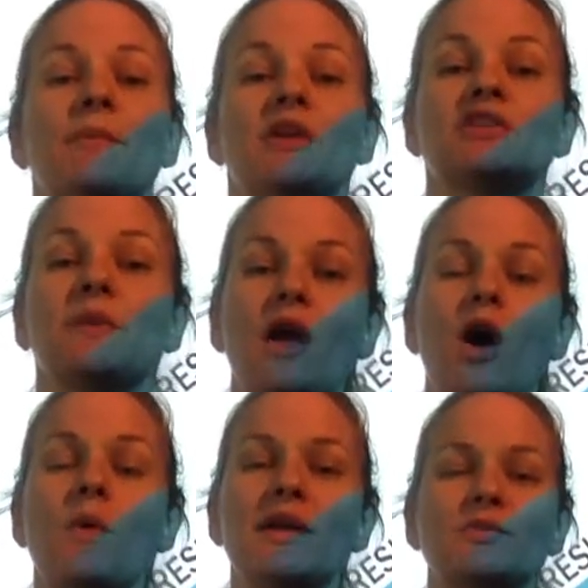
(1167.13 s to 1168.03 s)
So we
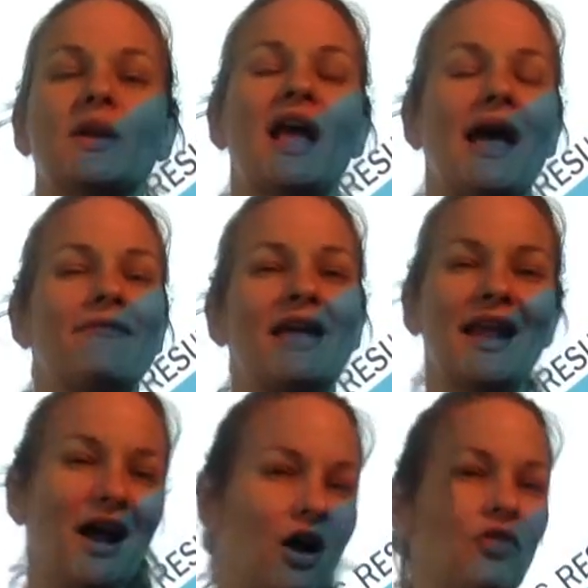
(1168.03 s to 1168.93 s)
always want to have that
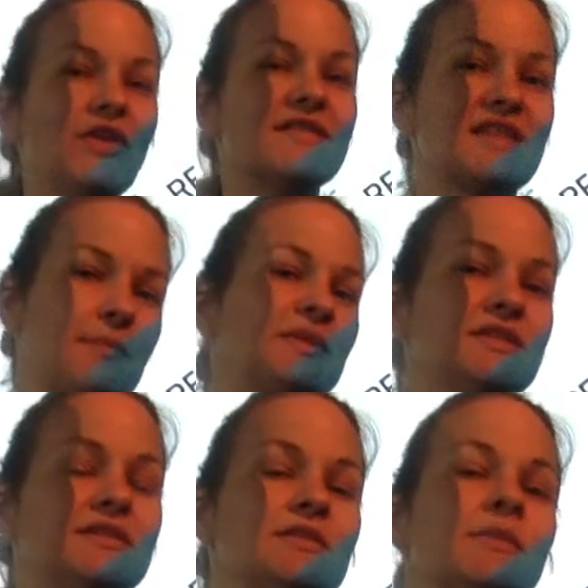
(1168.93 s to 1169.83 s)
healthy
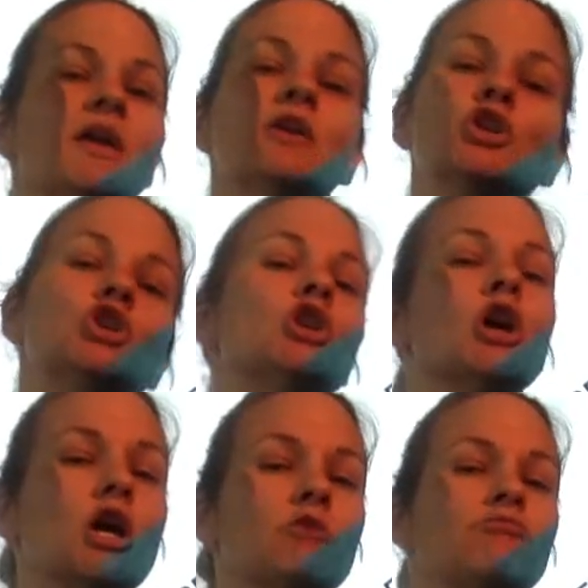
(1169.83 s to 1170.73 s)
skepticism.
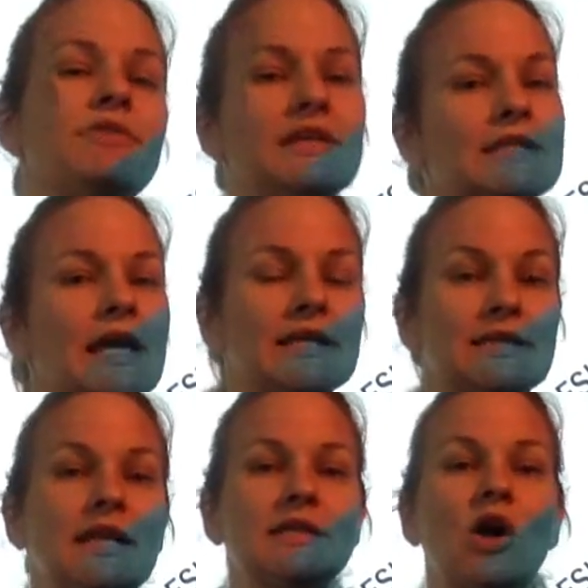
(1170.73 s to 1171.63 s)
Sure, these 10
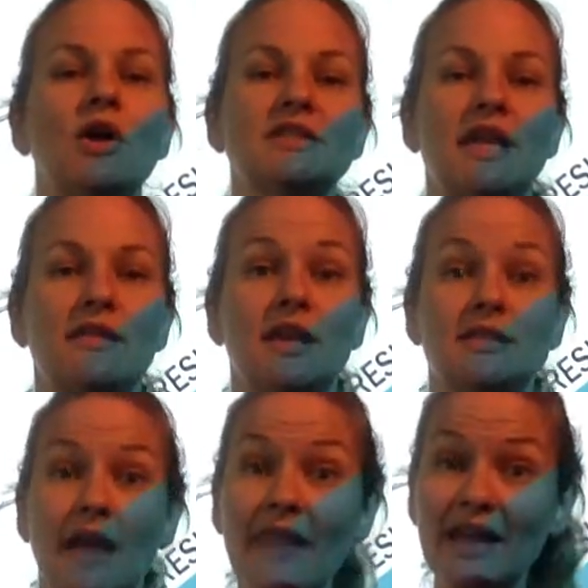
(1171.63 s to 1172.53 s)
studies all say
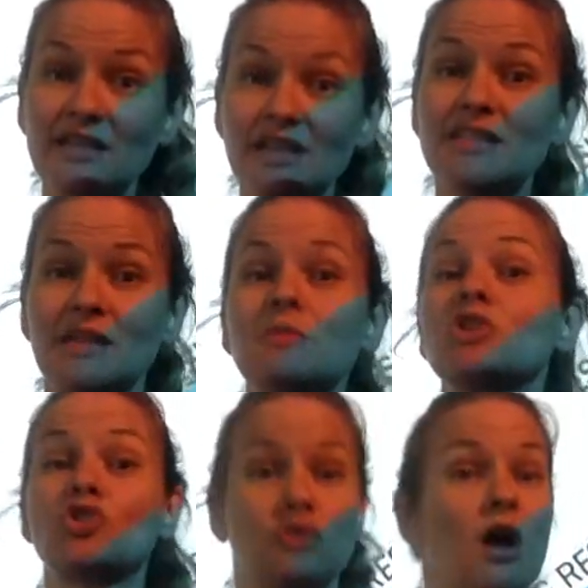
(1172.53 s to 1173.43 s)
this, and that does seem to
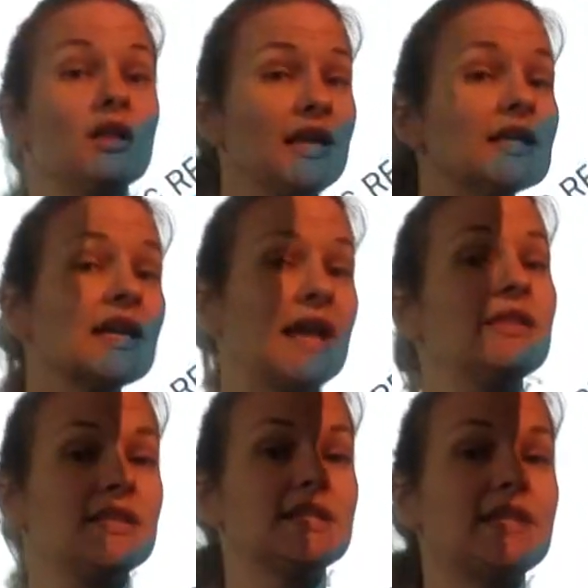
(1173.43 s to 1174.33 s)
strongly indicate
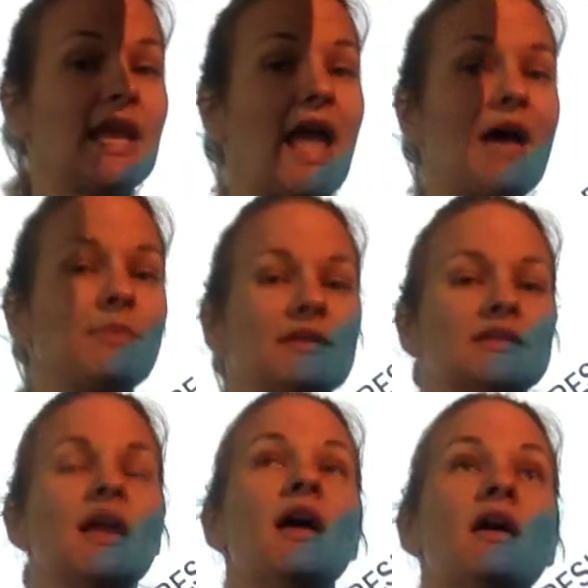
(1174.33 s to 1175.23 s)
that this thing happens.
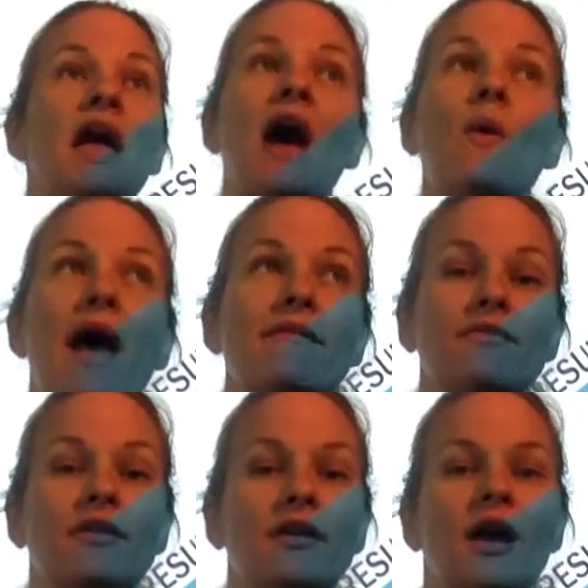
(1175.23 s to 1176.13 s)

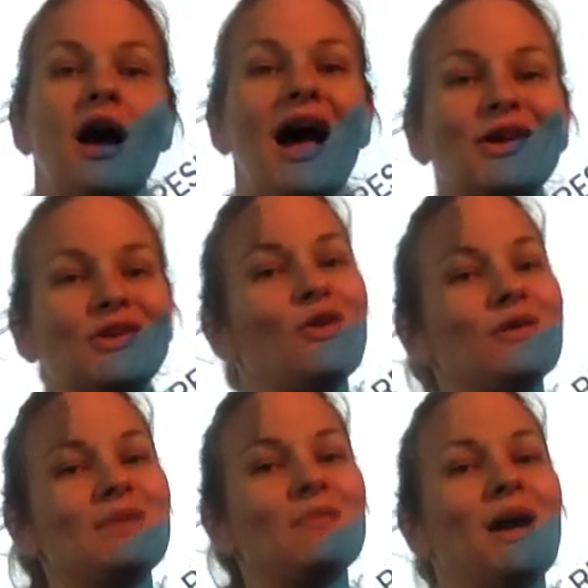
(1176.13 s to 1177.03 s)
However, I know
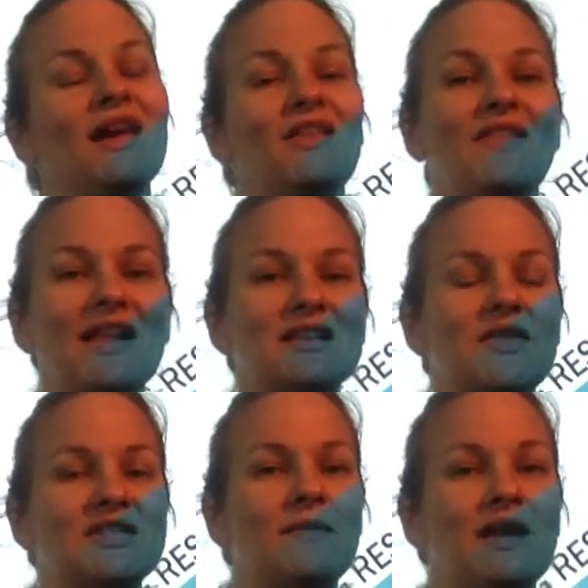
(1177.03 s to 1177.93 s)
in my mind that that's not
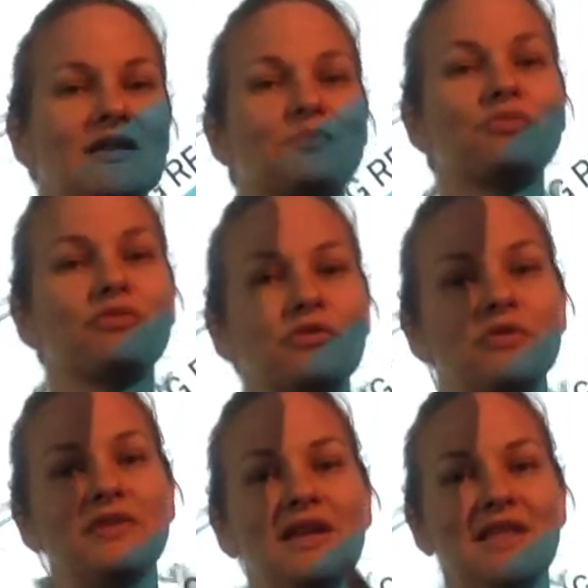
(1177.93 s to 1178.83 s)
the same thing as
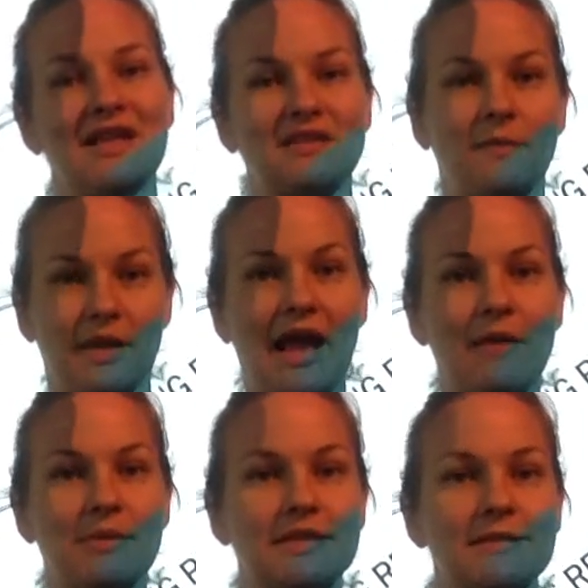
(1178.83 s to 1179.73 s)
proving that something
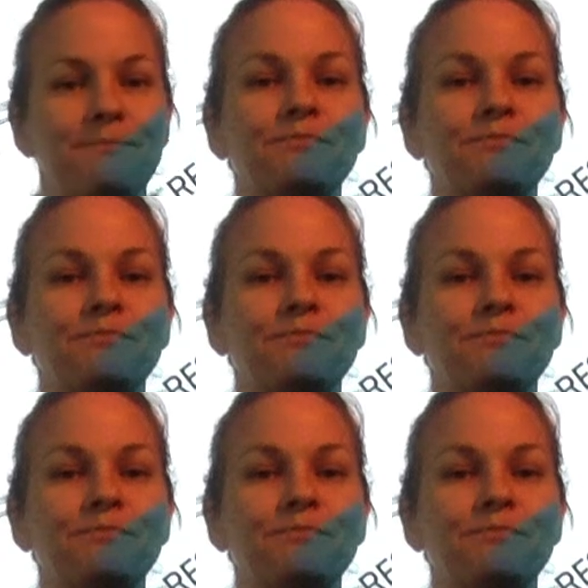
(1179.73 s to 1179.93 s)
happens.